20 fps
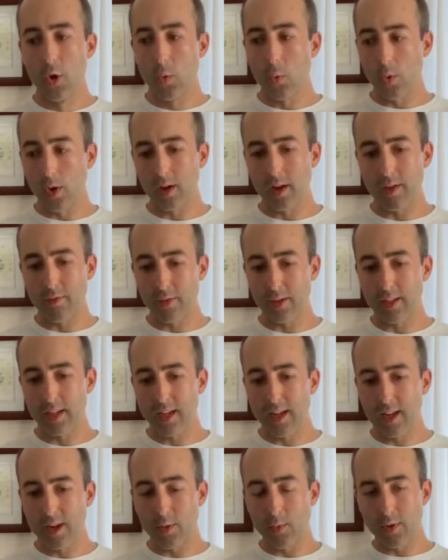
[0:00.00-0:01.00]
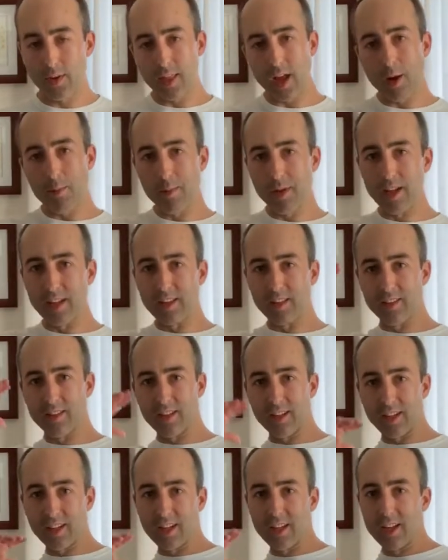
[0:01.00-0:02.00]
work every day without being this
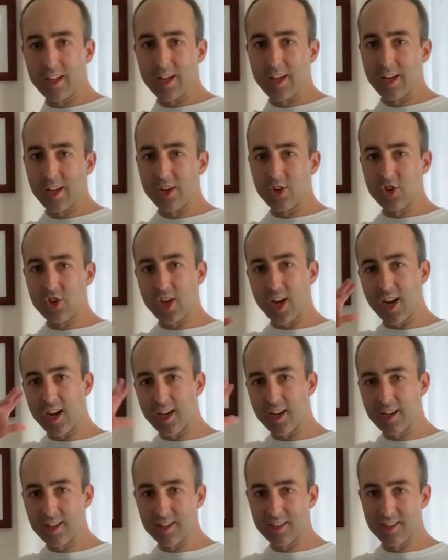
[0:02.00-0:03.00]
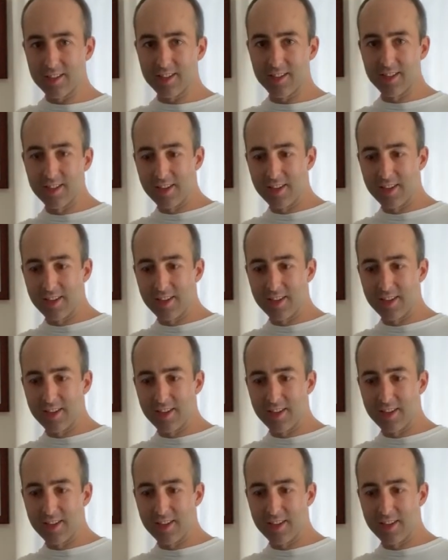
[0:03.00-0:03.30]
like giant